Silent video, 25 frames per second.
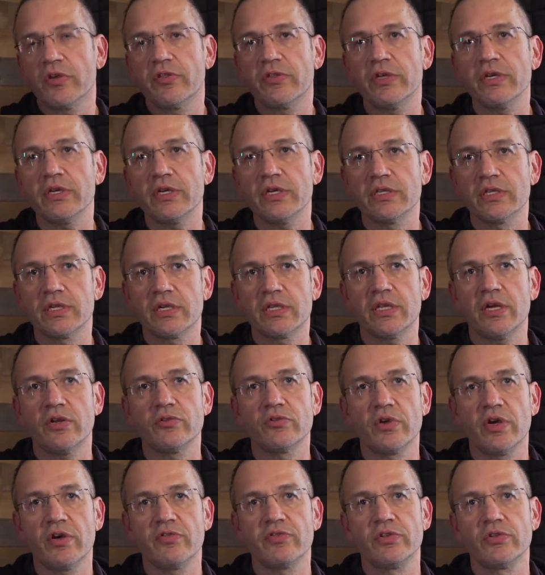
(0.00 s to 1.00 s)
I yep. think in the cloud,
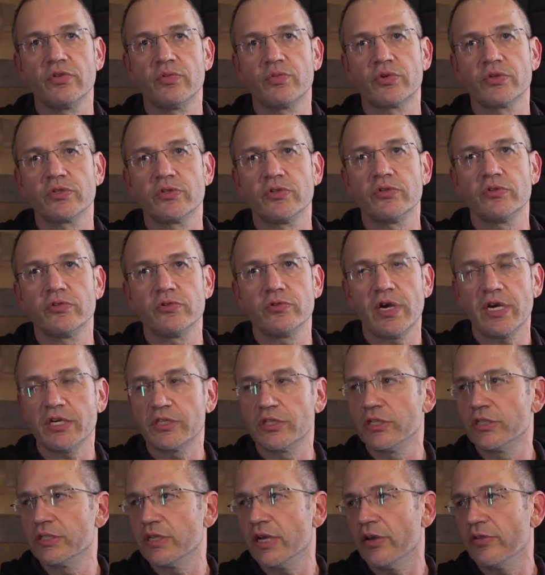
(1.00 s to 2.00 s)
you have an opportunity to
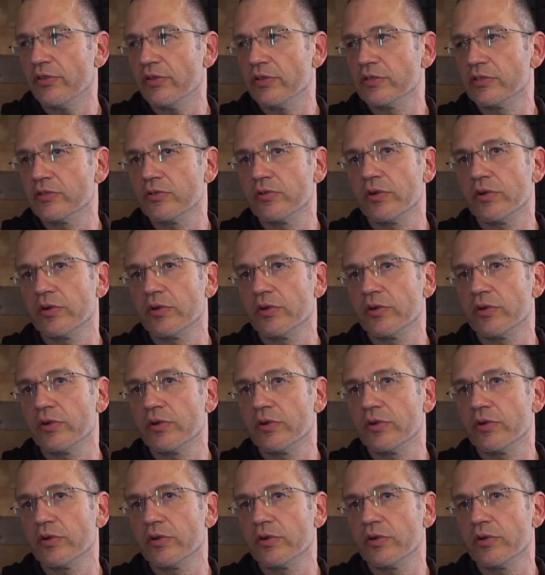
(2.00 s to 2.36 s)
actually tie things